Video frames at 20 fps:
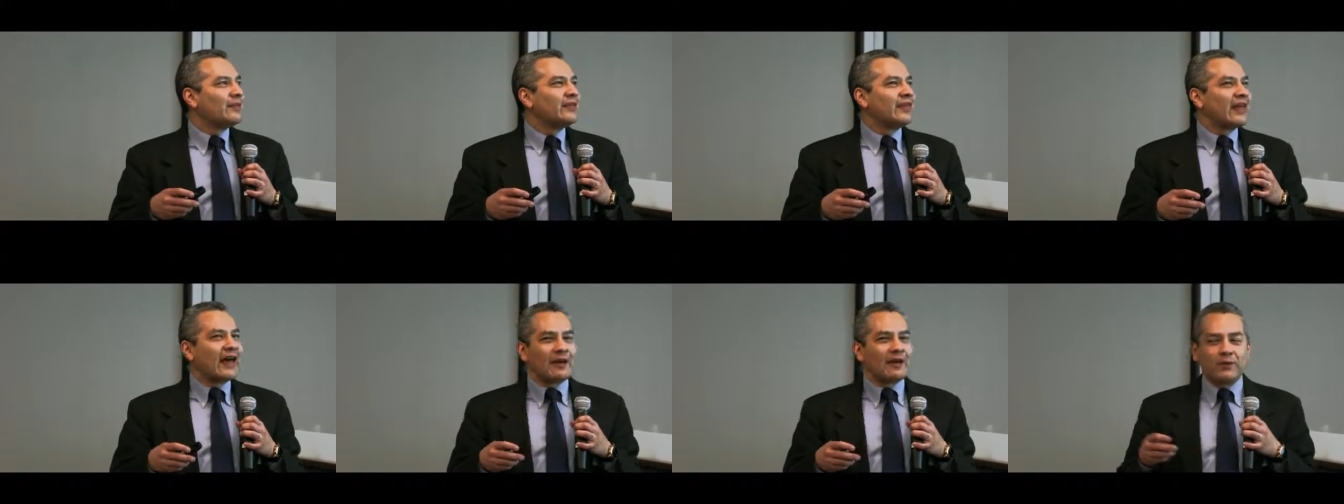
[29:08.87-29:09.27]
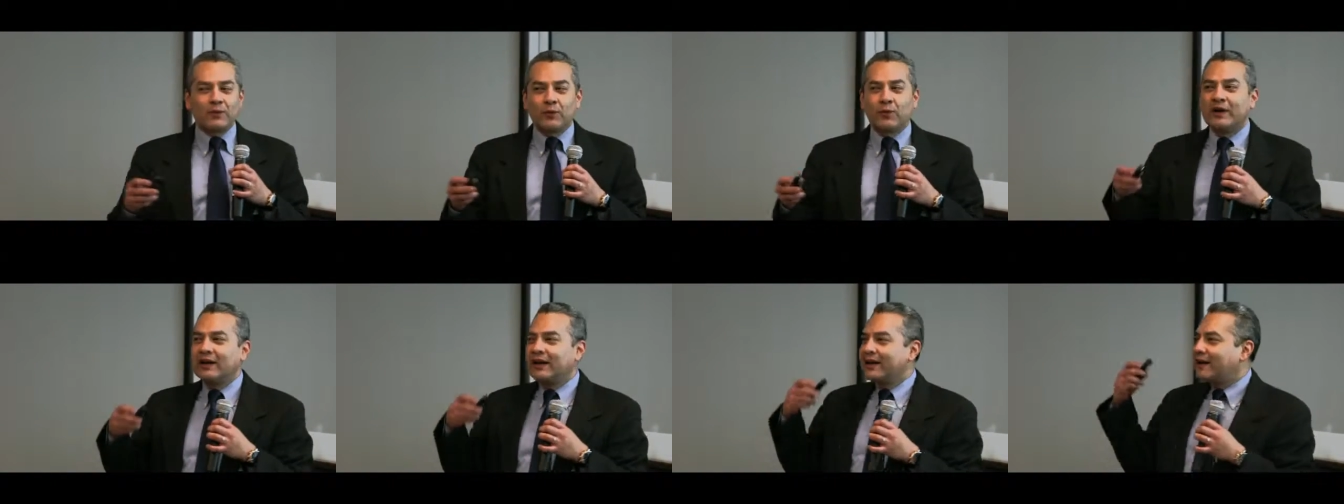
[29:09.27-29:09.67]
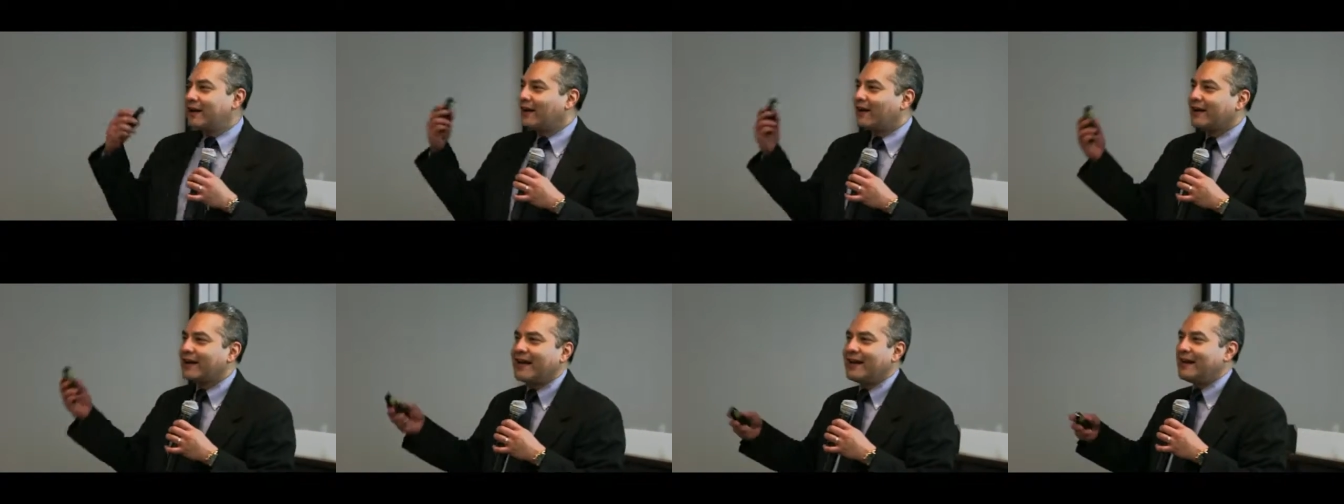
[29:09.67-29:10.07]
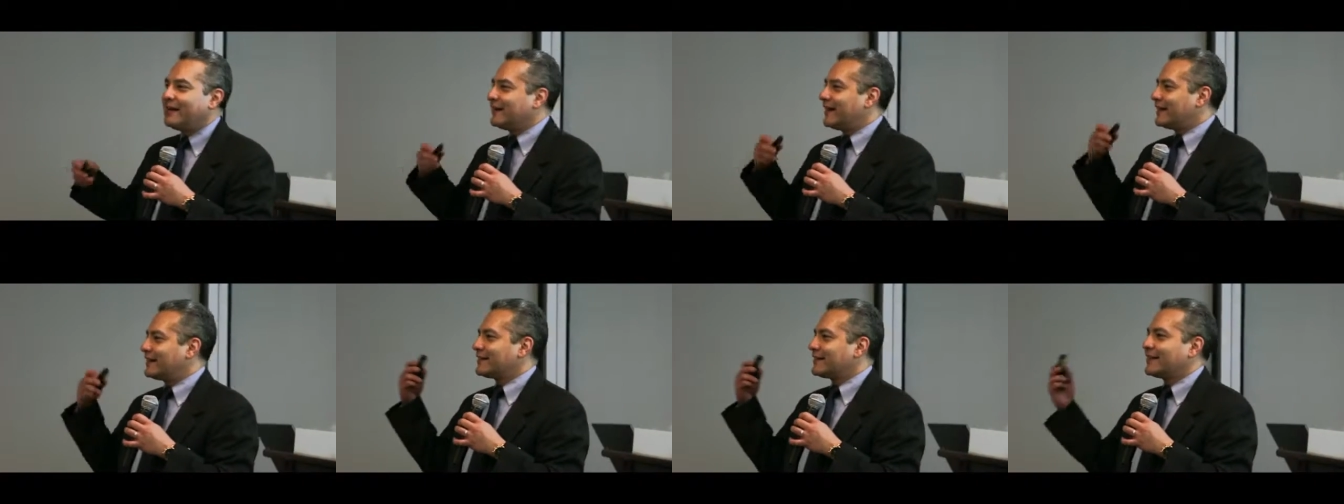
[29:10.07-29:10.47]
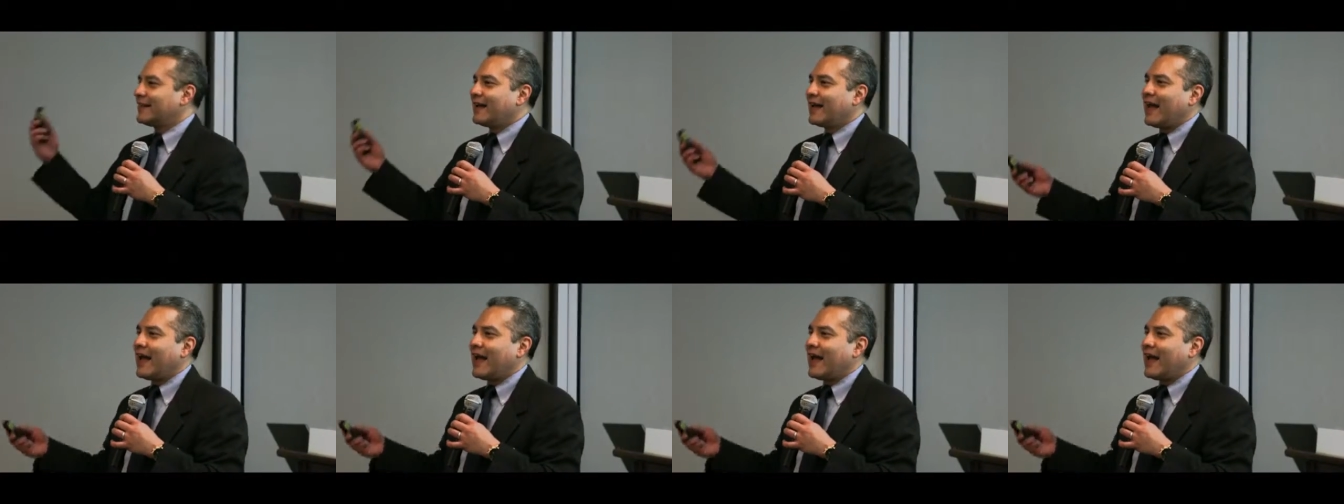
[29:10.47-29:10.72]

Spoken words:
that really are getting this.